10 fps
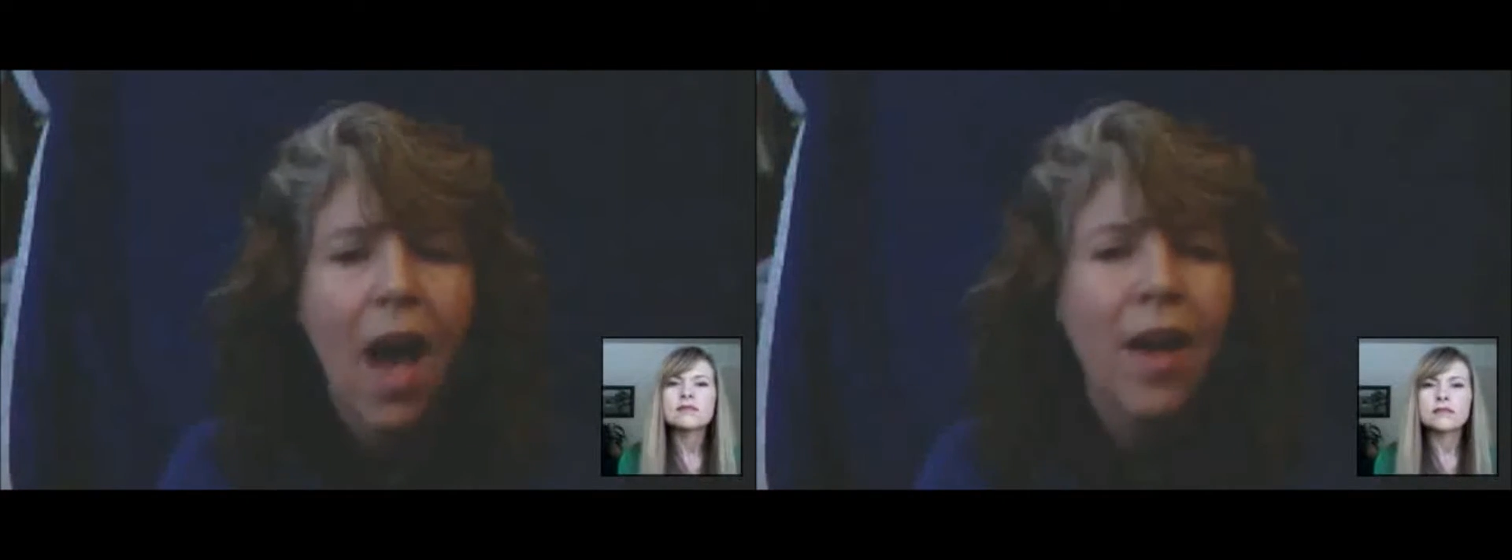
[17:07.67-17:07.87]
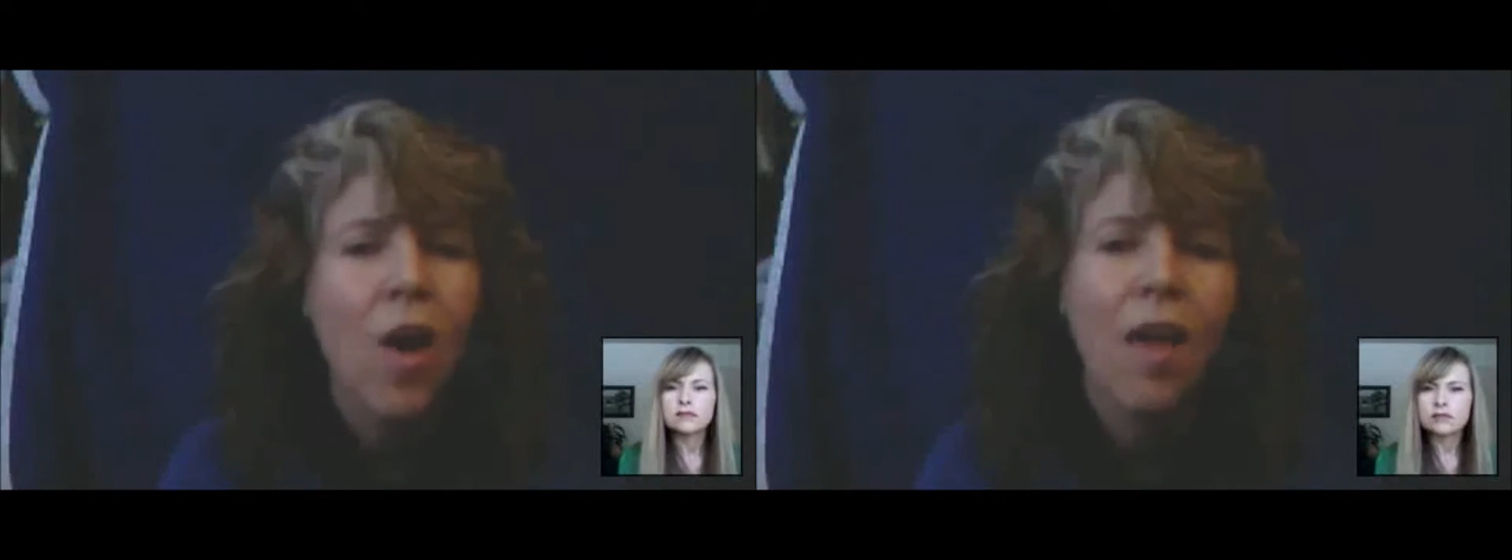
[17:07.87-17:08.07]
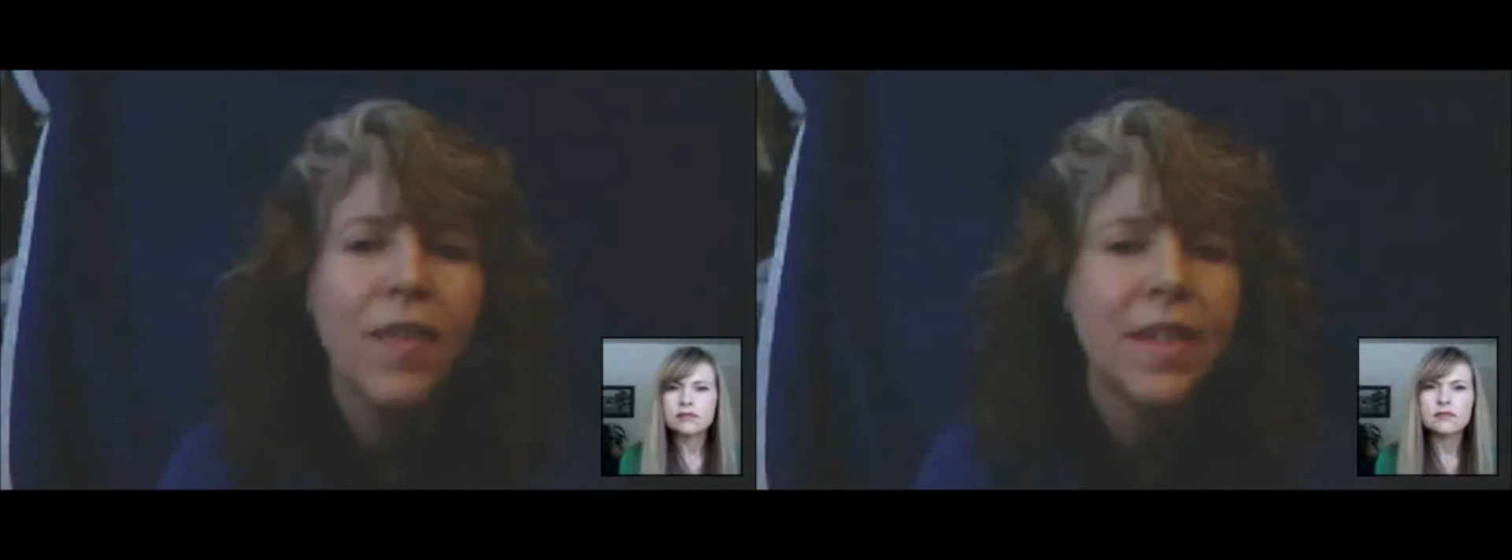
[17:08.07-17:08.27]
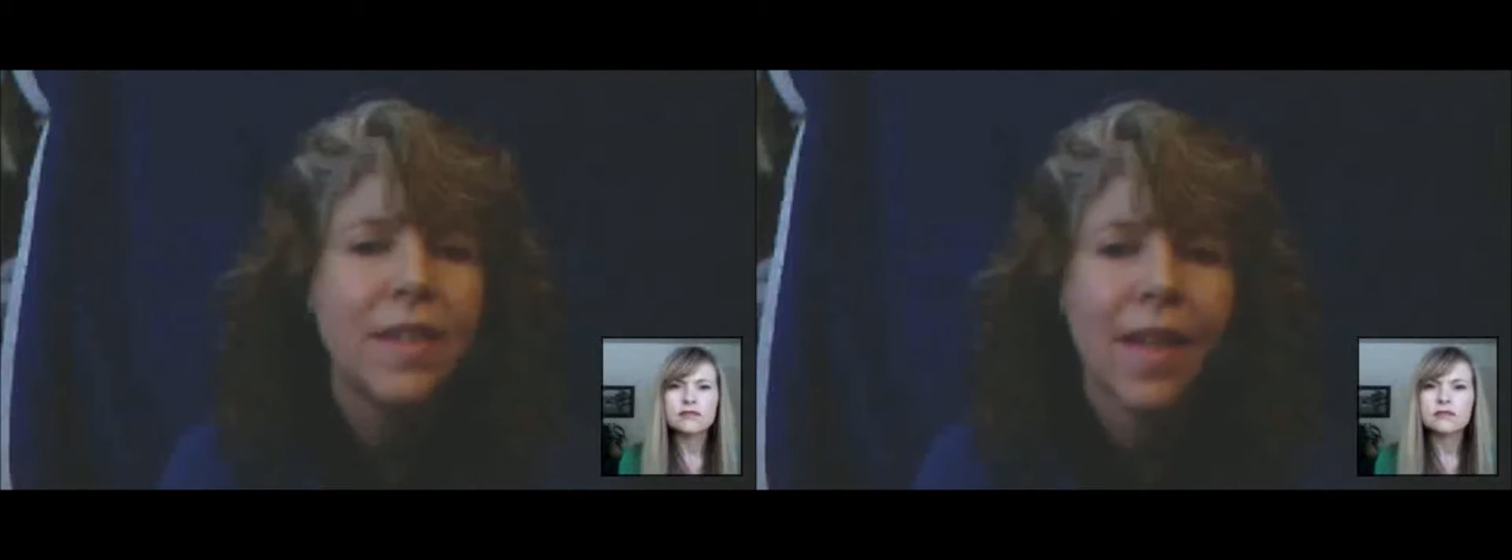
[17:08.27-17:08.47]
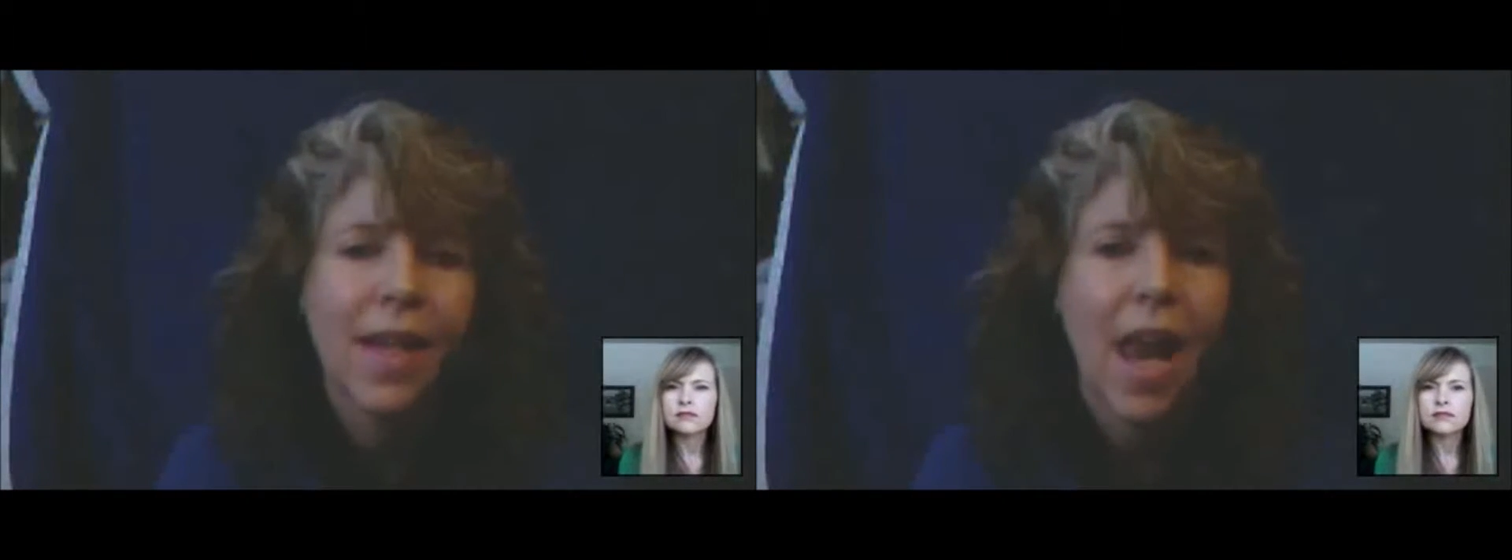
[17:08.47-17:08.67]
I call
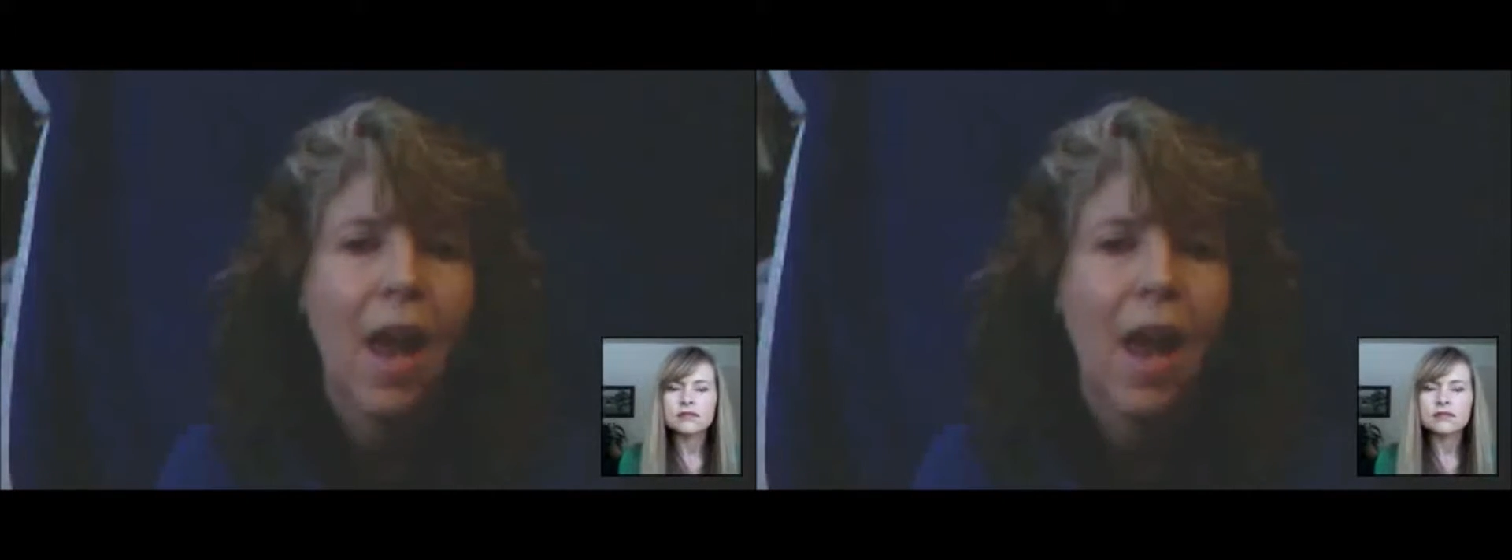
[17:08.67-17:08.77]
these like